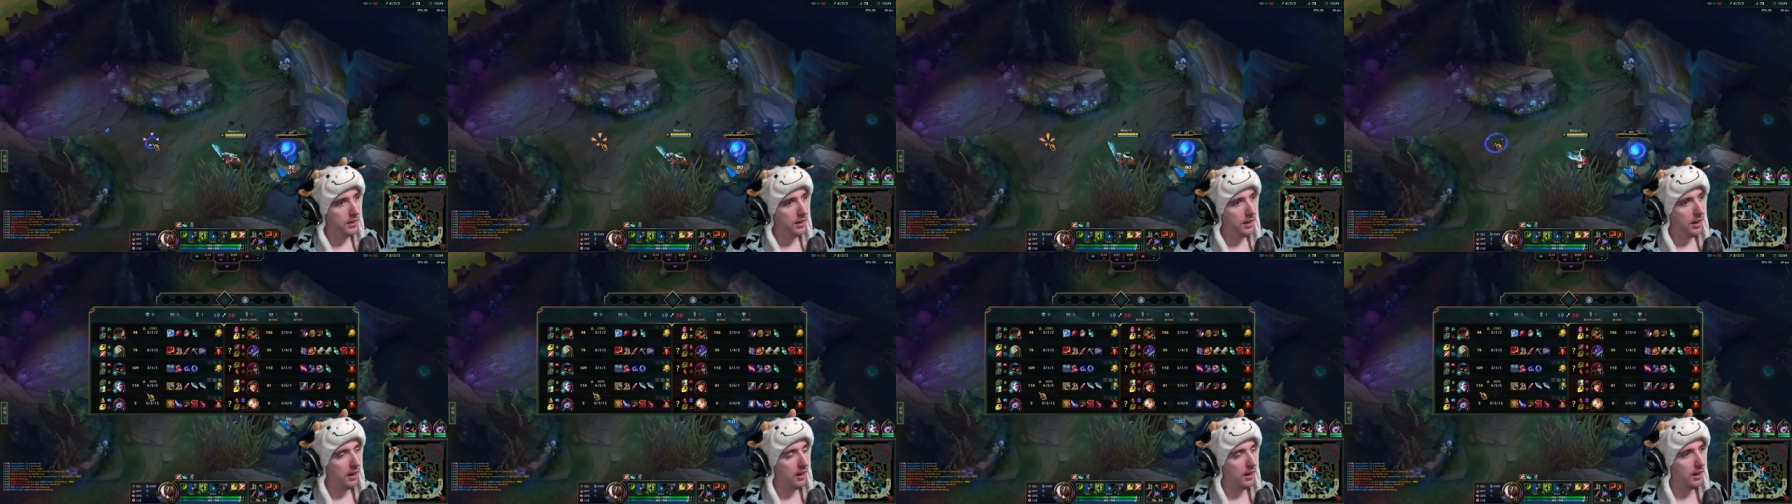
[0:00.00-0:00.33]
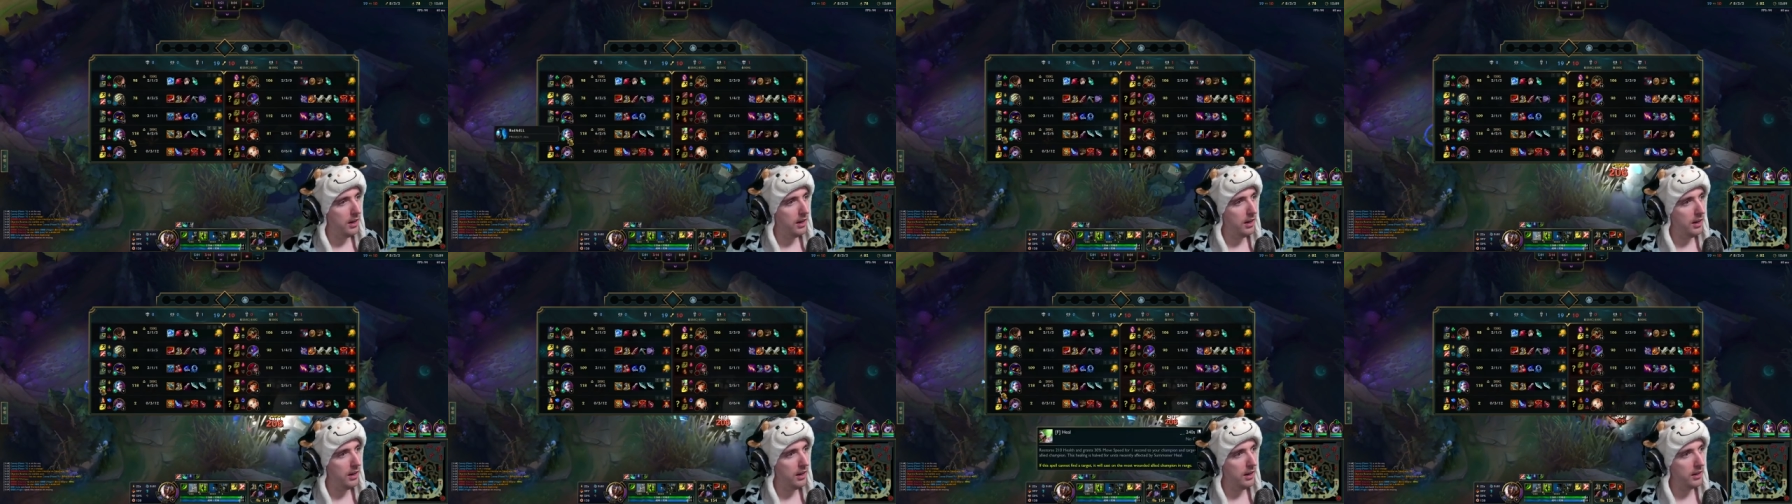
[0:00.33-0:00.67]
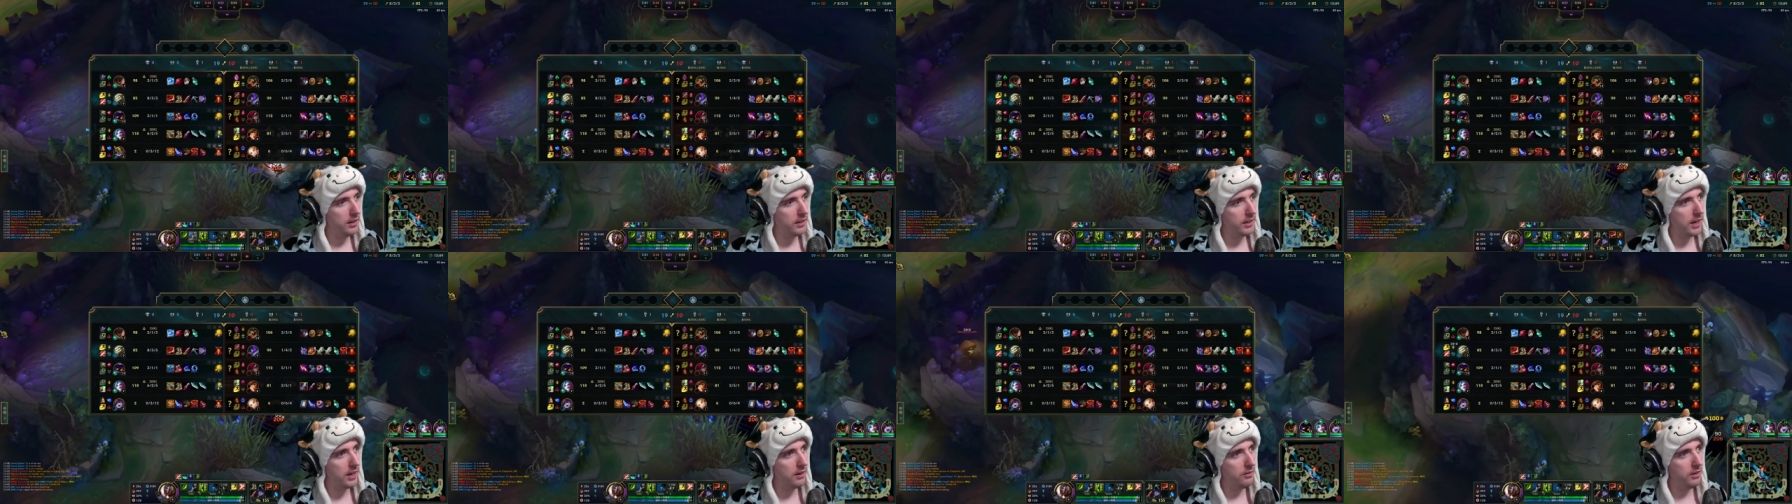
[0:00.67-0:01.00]

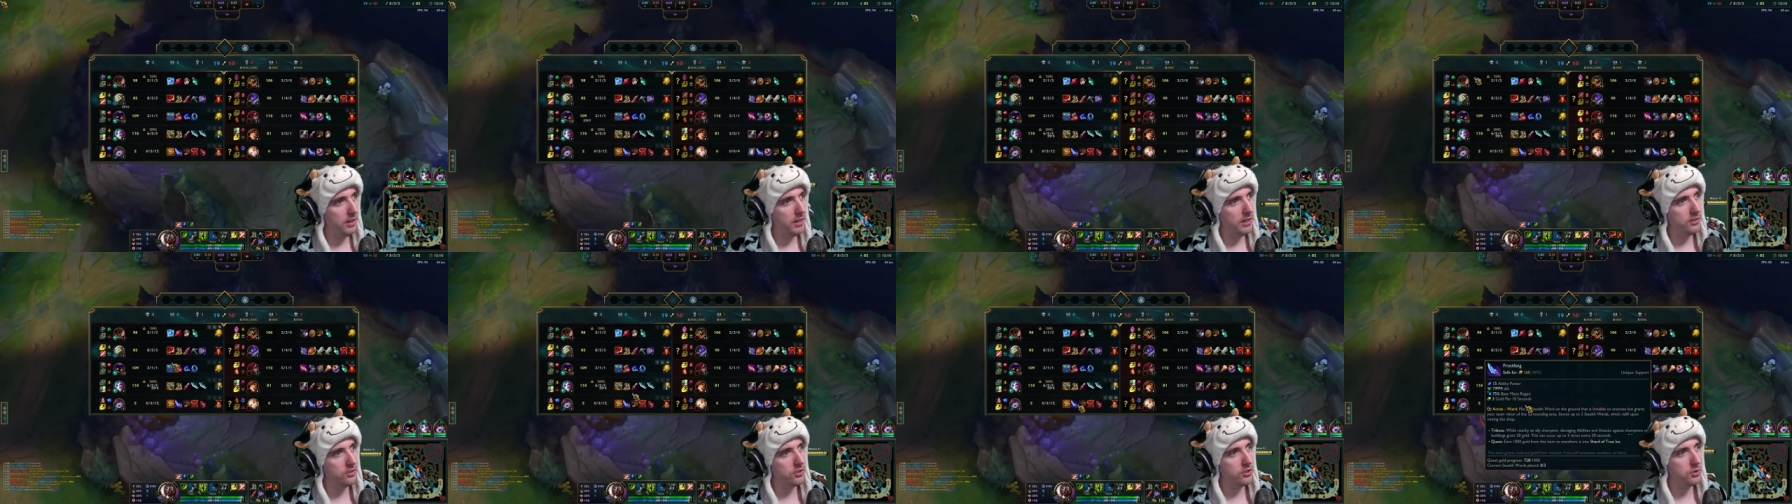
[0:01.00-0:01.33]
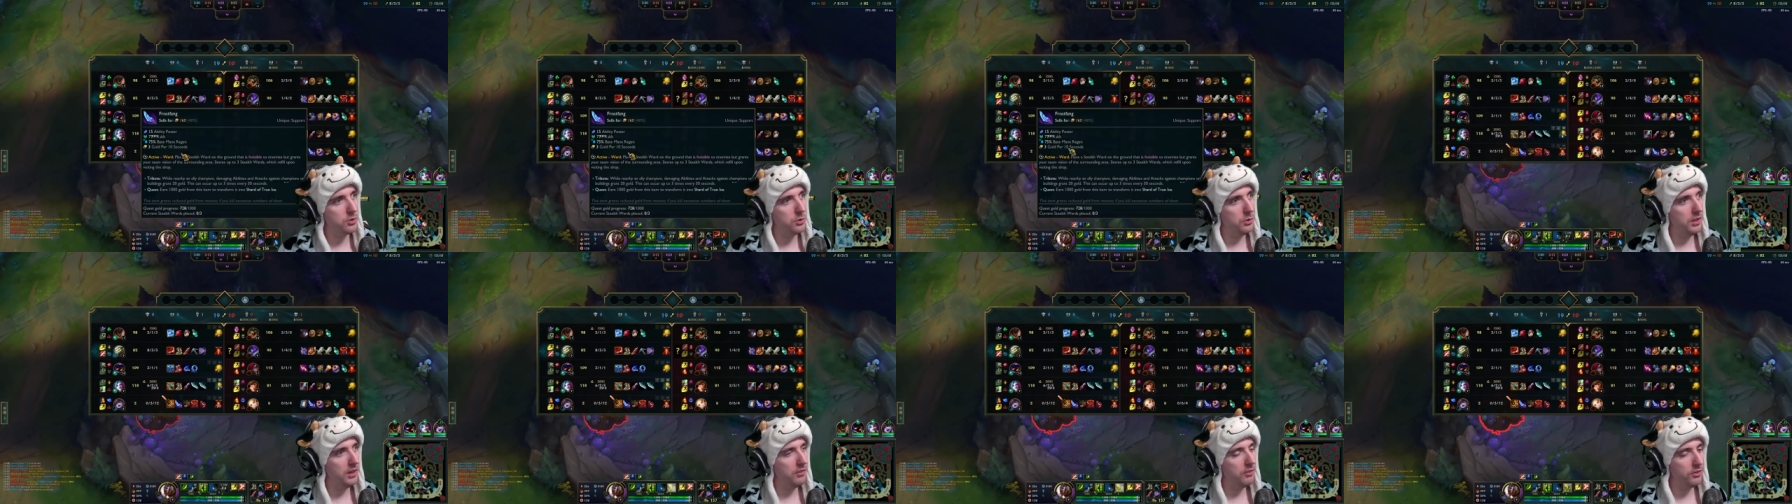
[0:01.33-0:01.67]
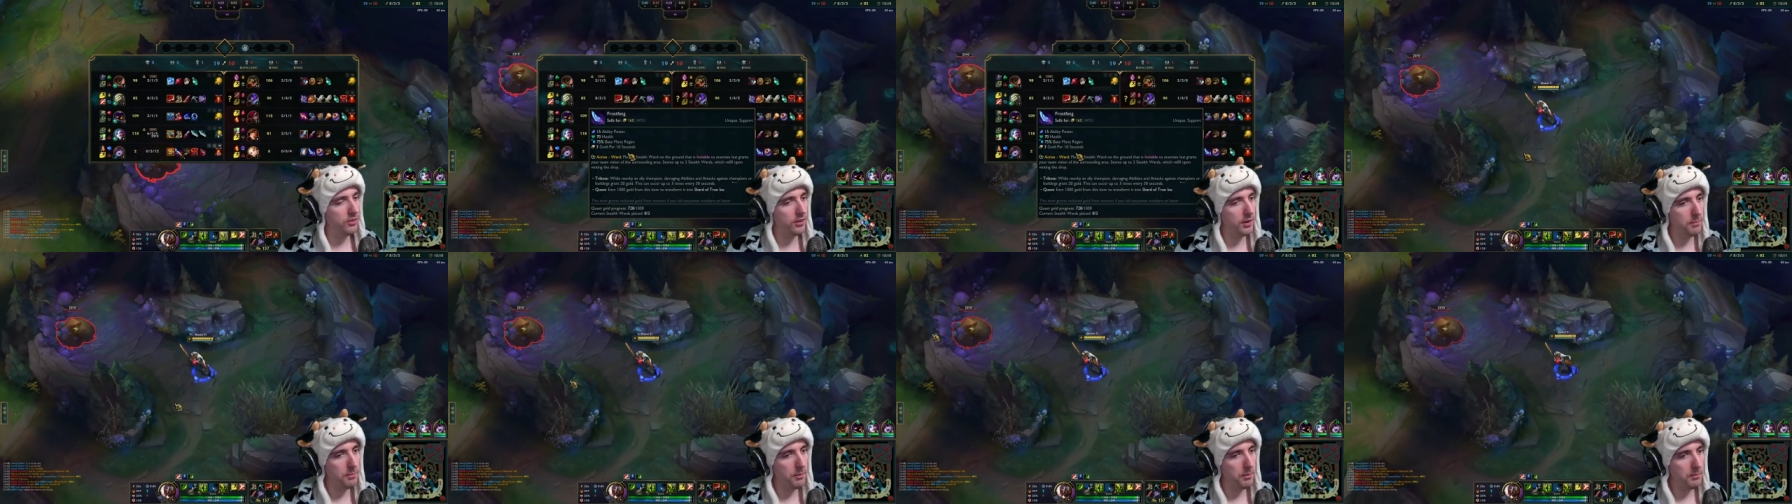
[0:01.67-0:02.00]
Uh, Katarina's two
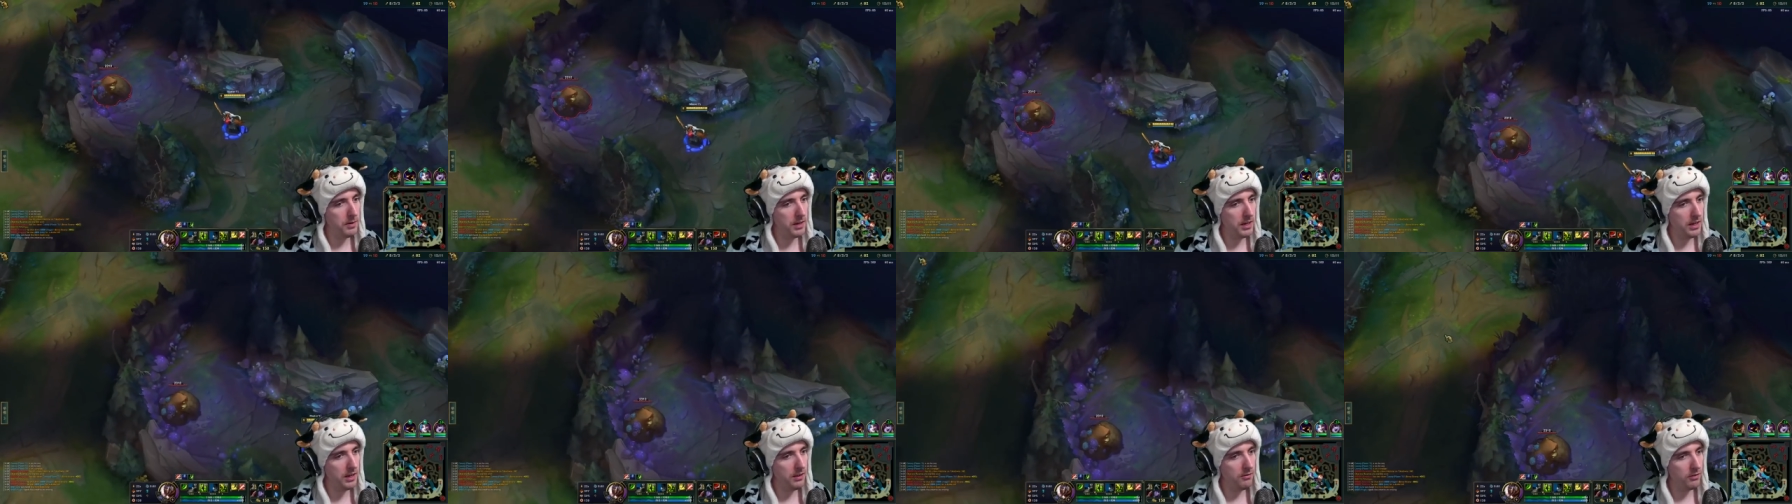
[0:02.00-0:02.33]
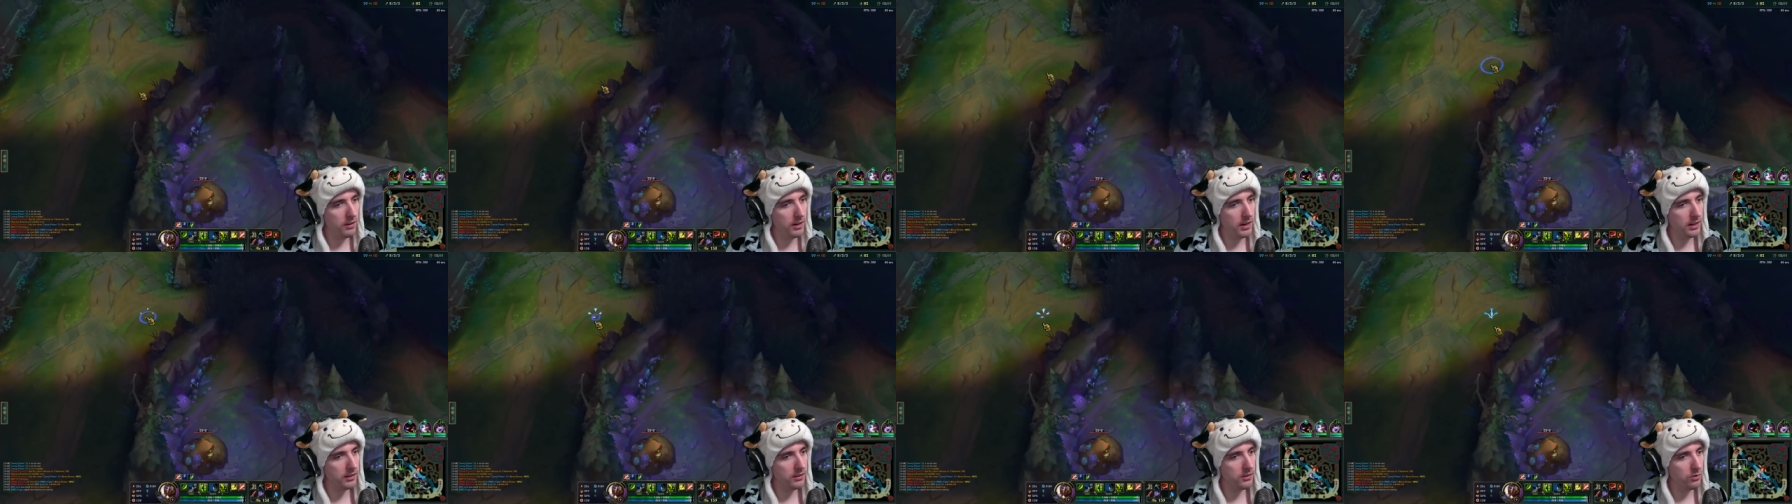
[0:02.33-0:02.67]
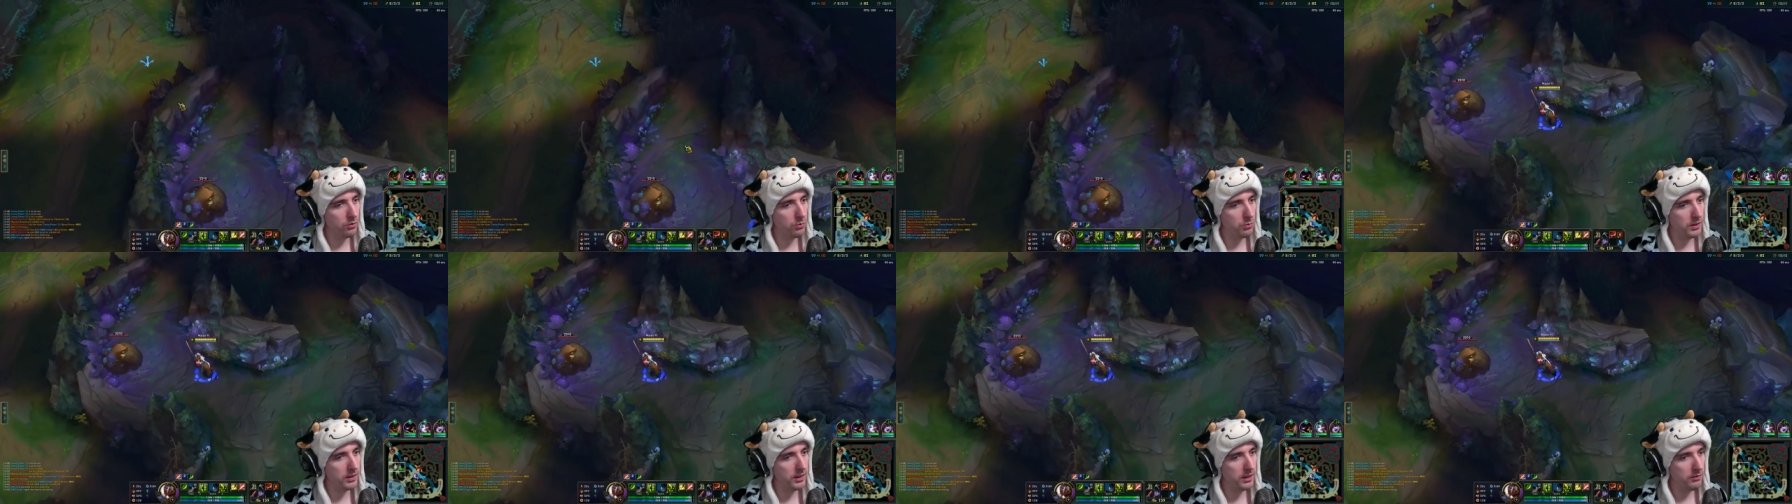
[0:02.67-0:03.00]
levels up on me.
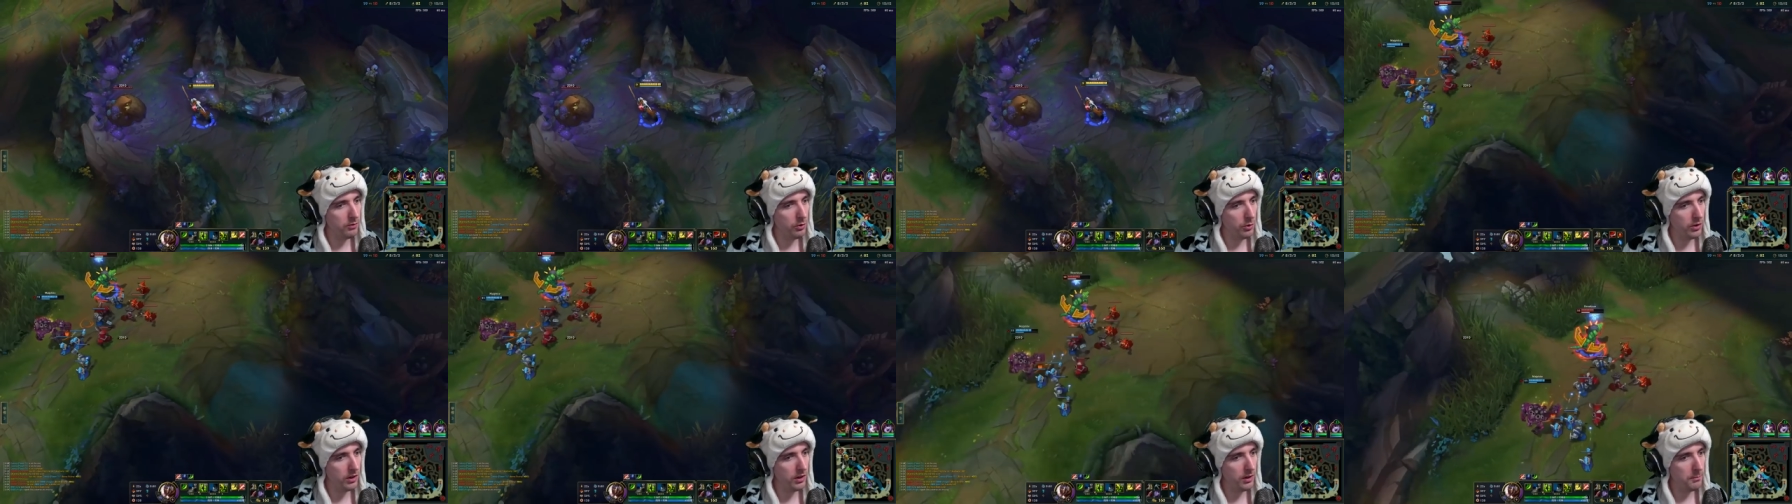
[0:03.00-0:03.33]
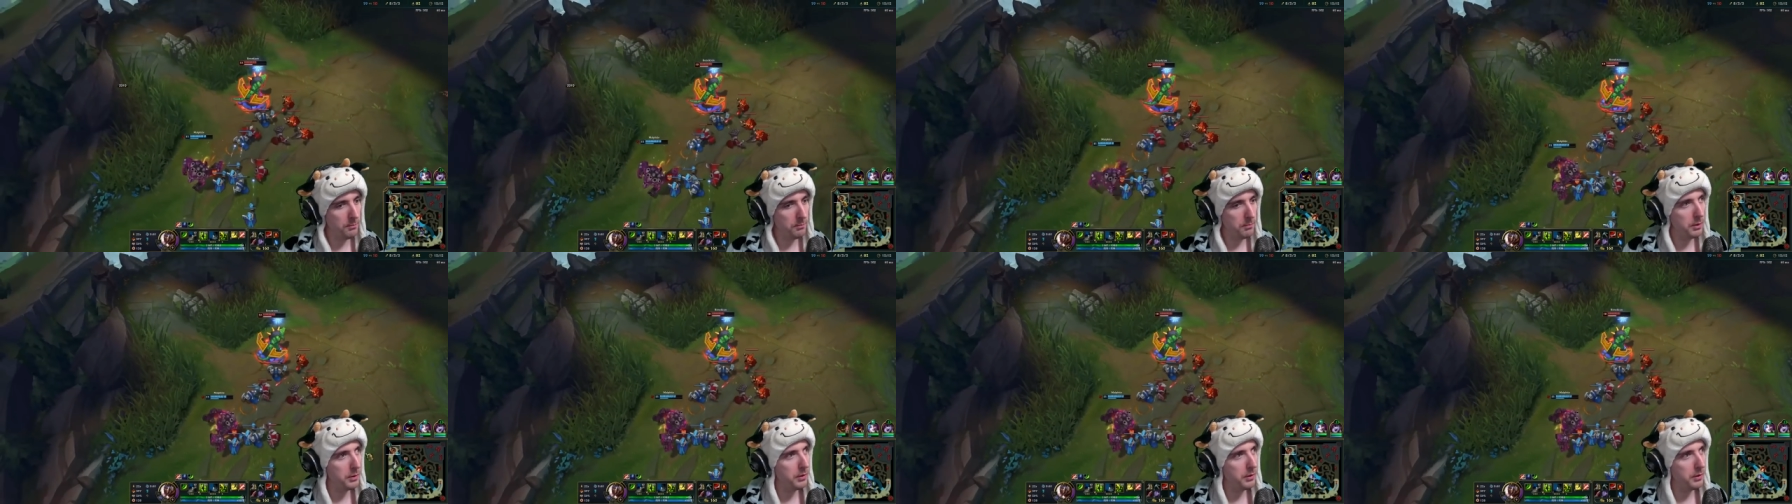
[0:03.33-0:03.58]
Renekton's one level up.